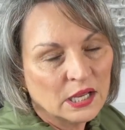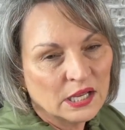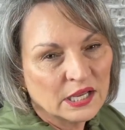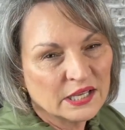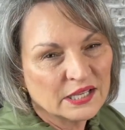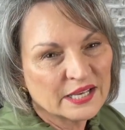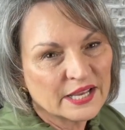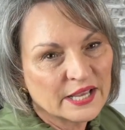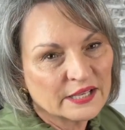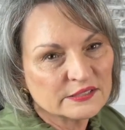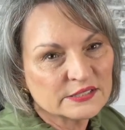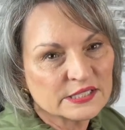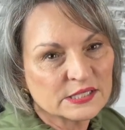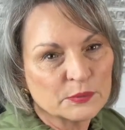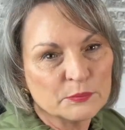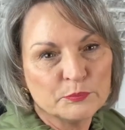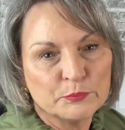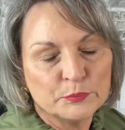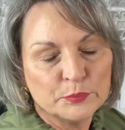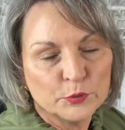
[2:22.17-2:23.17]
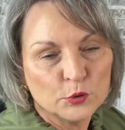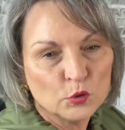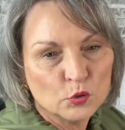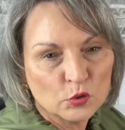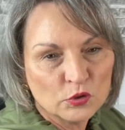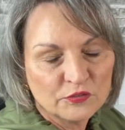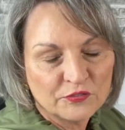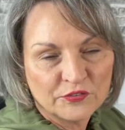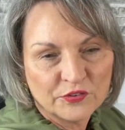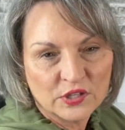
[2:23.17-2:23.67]
it has some
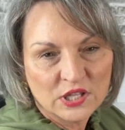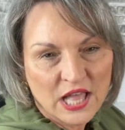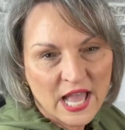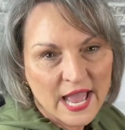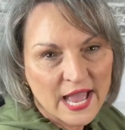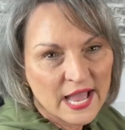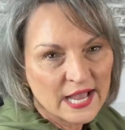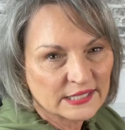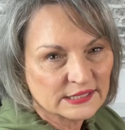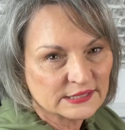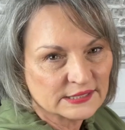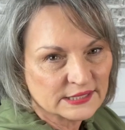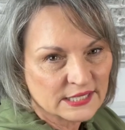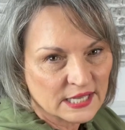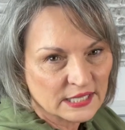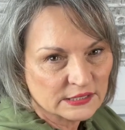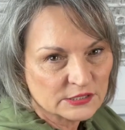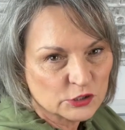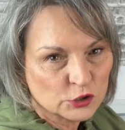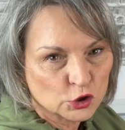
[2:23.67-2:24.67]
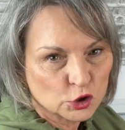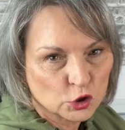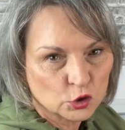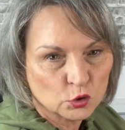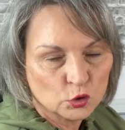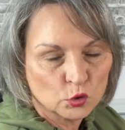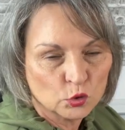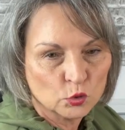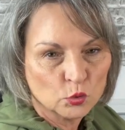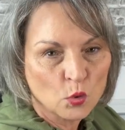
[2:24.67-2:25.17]
beautiful access
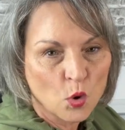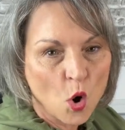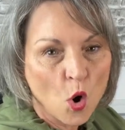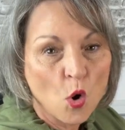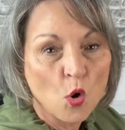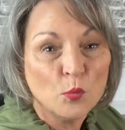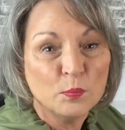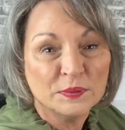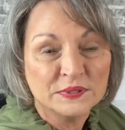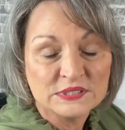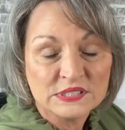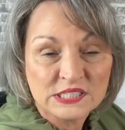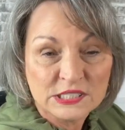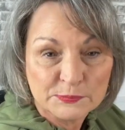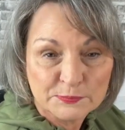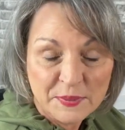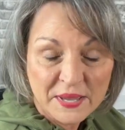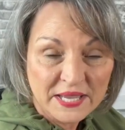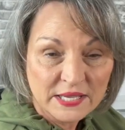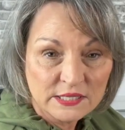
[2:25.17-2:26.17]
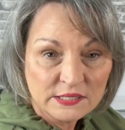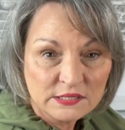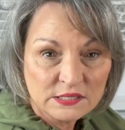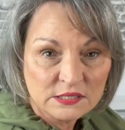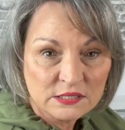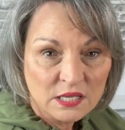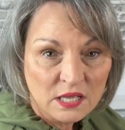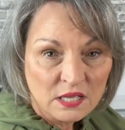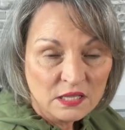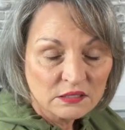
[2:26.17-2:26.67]
to open
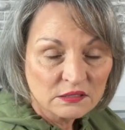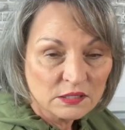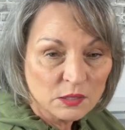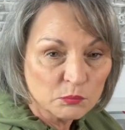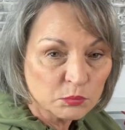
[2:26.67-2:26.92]
space, the